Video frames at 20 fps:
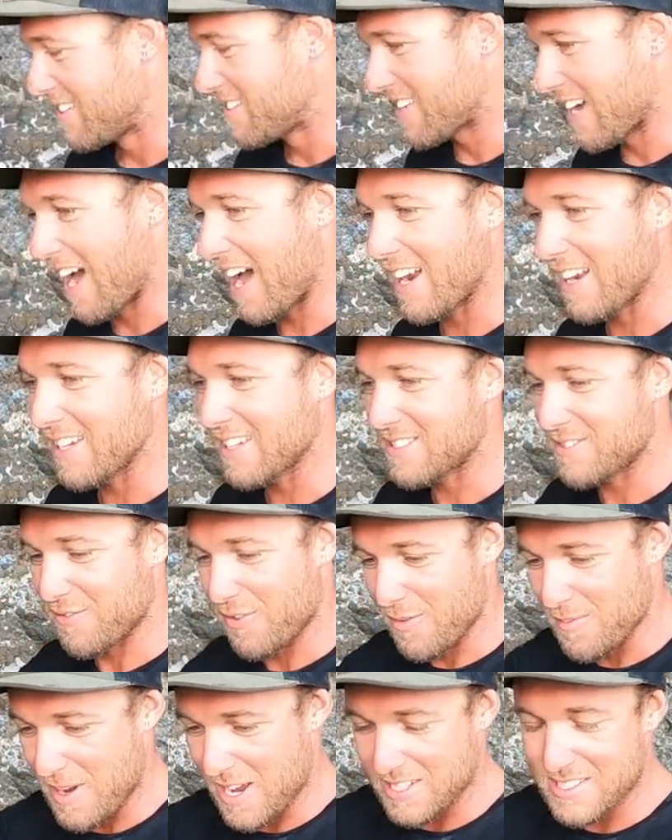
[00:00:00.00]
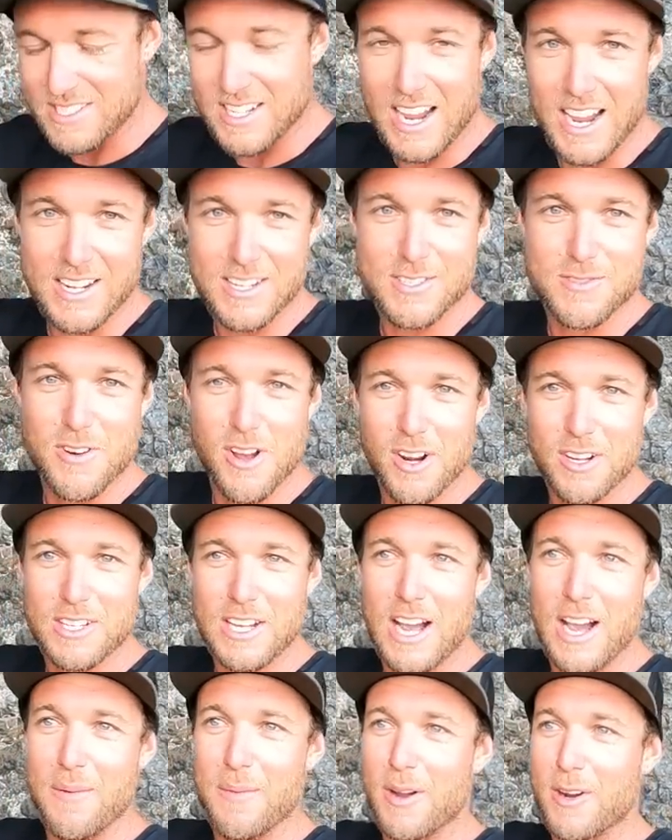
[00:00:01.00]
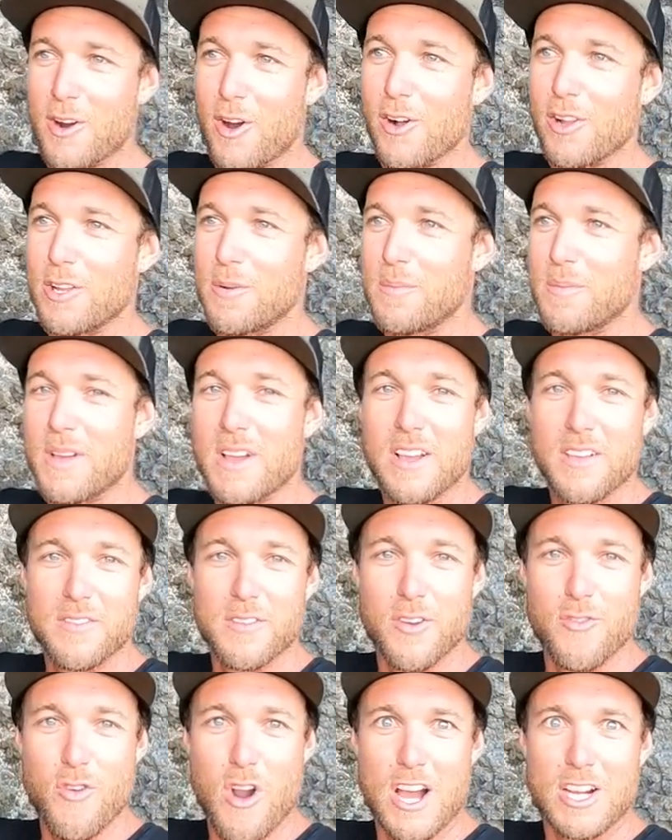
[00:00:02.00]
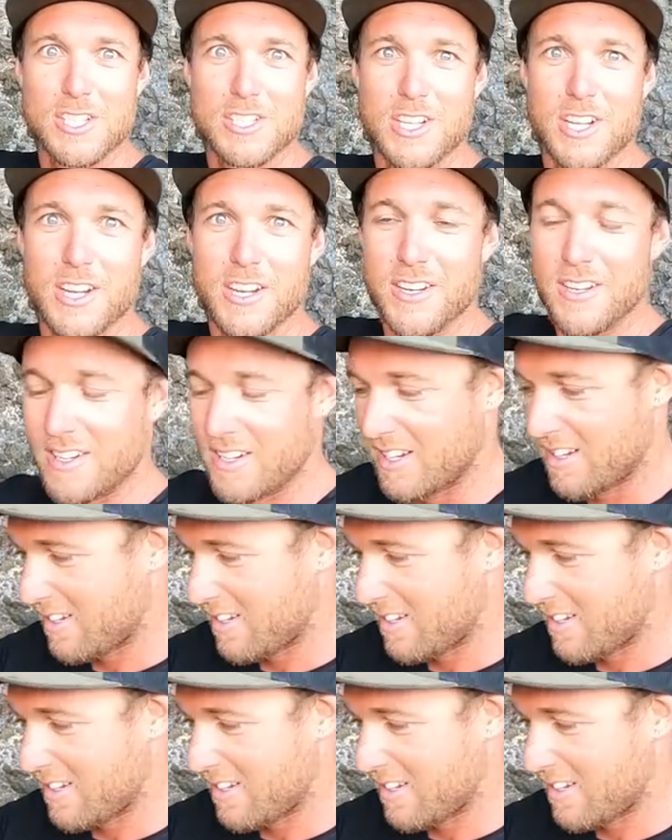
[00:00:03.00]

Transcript: So Alex from yesterday just rocked up. I call him the Russian.